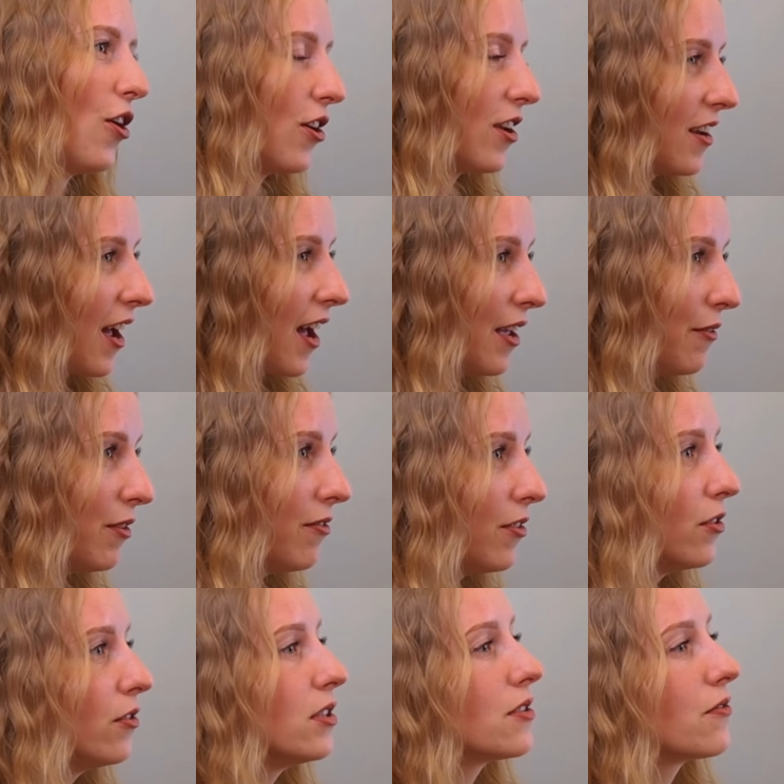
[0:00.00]
On IV
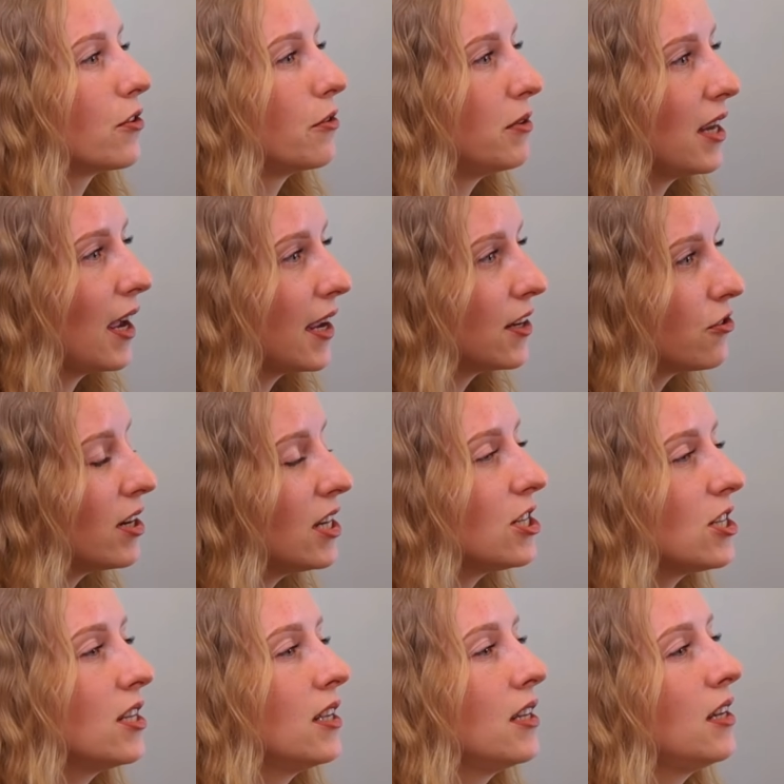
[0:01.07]
fluids for
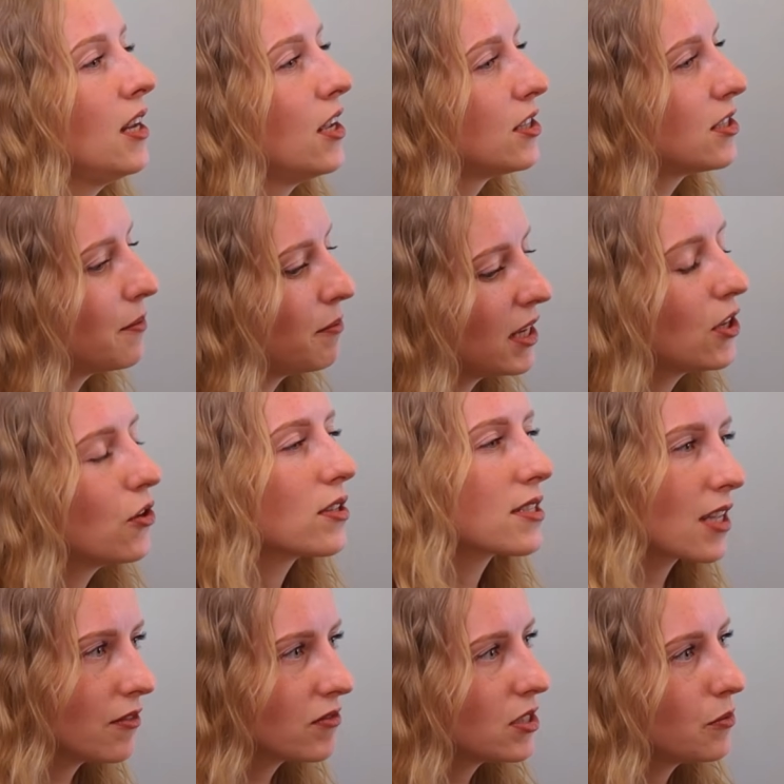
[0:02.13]
rehydration, to make you as
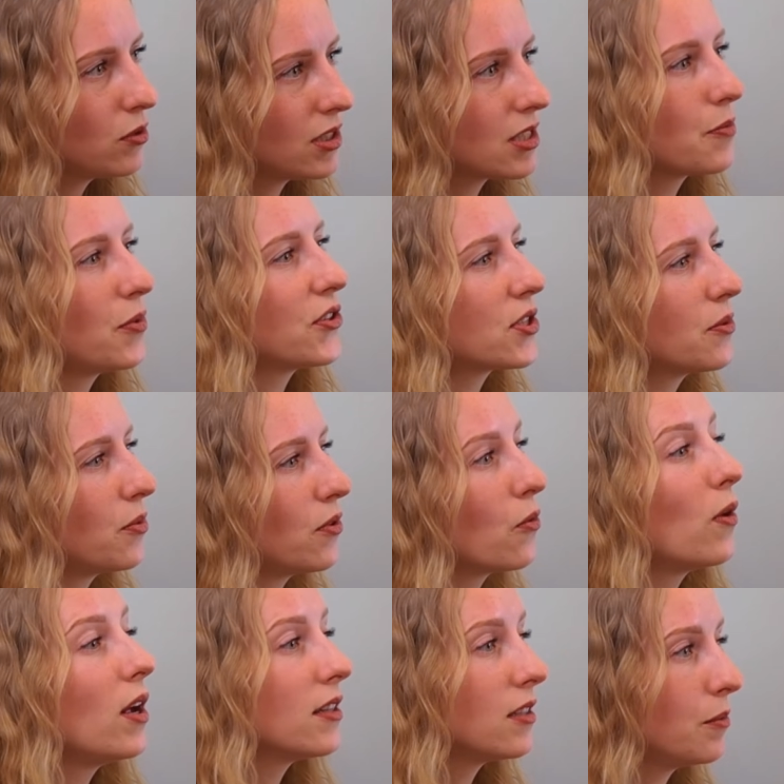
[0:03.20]
comfortable as possible
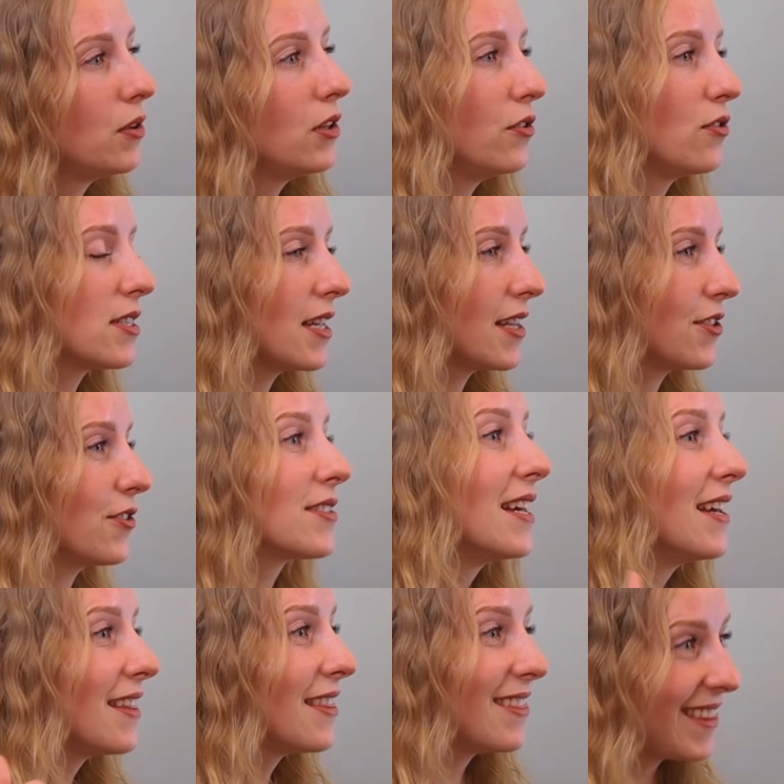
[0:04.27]
while the balloon settles.
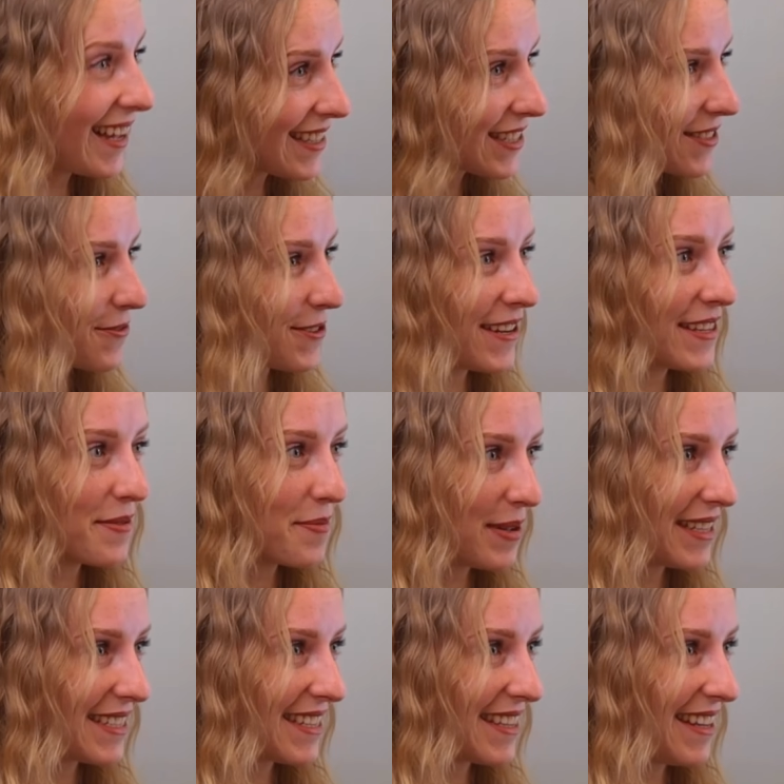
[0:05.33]
That's why the
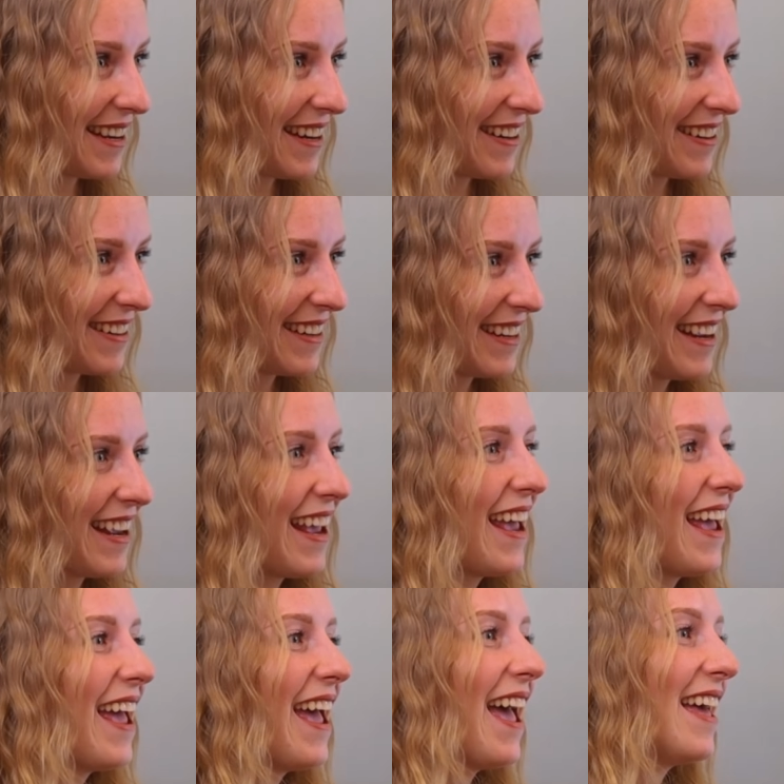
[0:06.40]
beds are
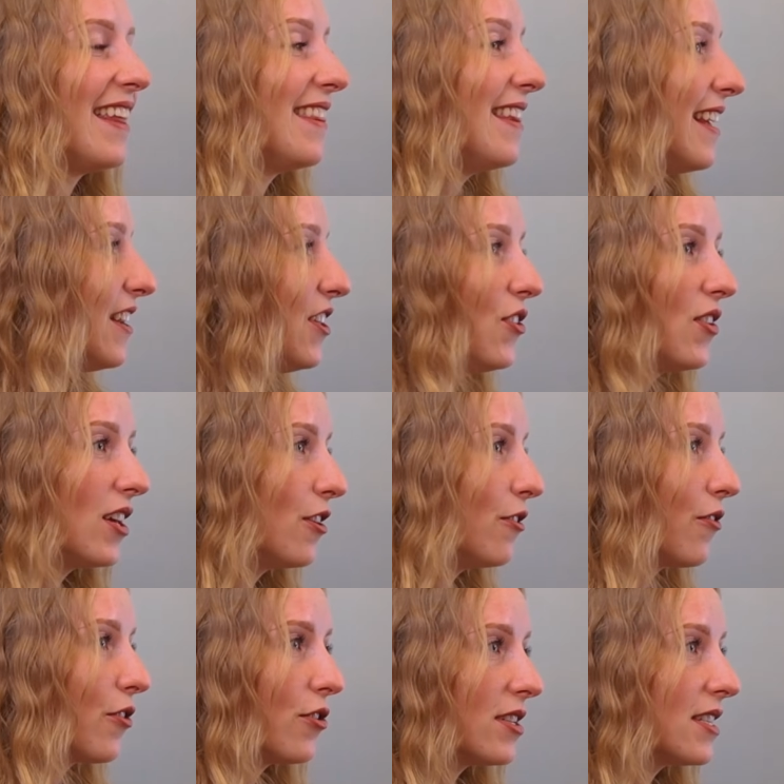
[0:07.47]
there. And then you can,
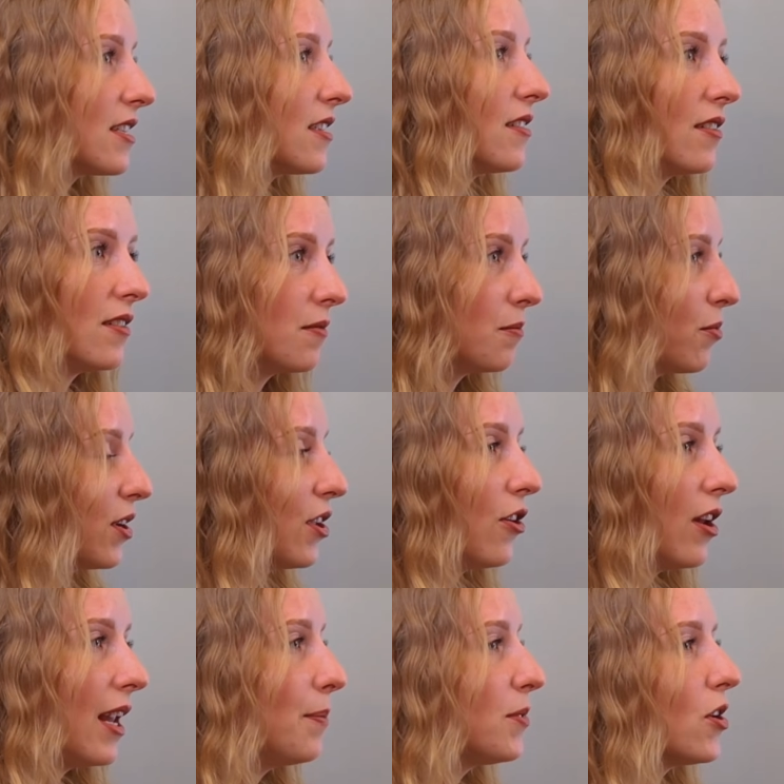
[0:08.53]
of course, bring
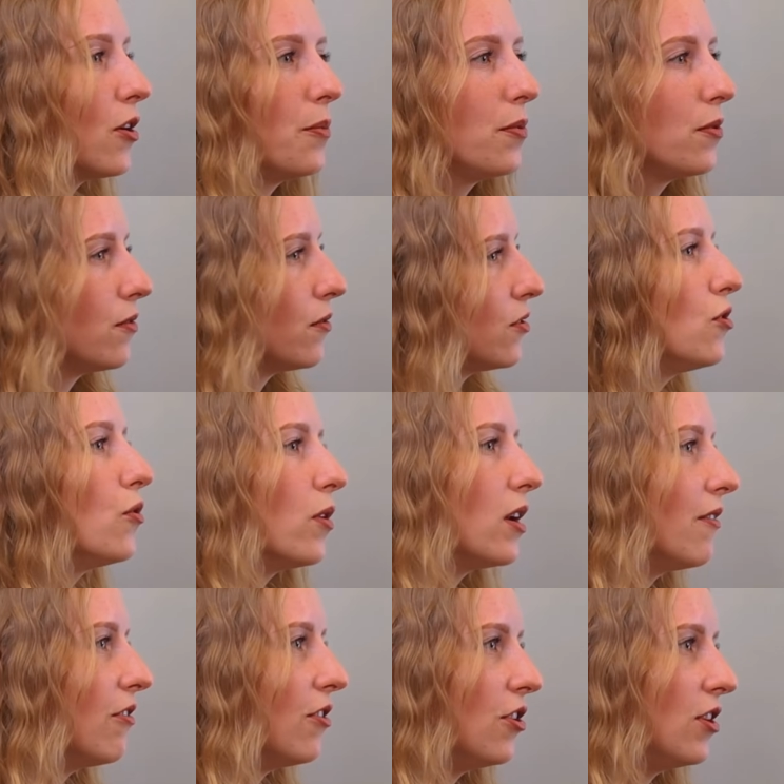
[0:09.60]
your laptop, do
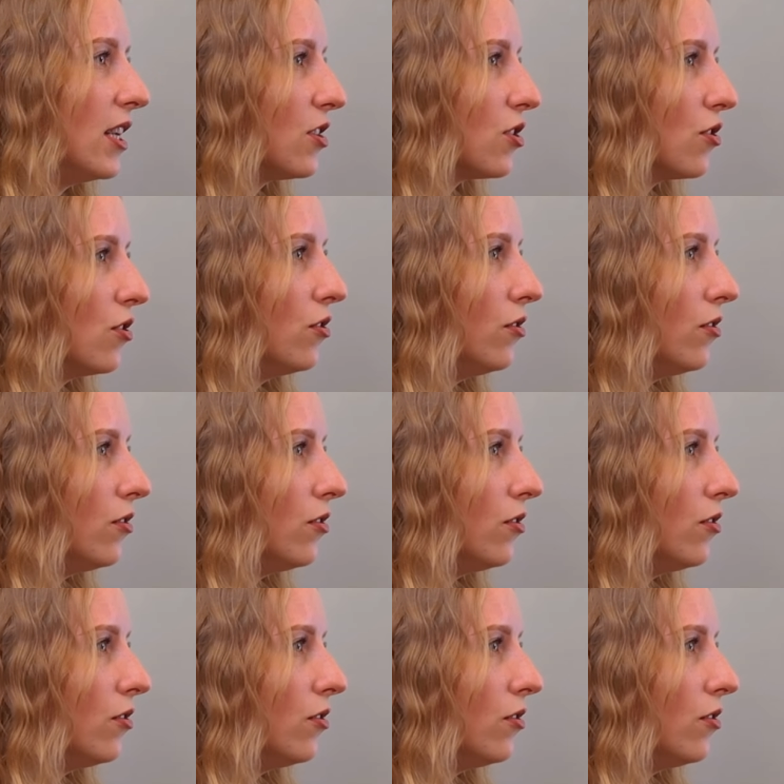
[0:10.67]
whatever you need to do.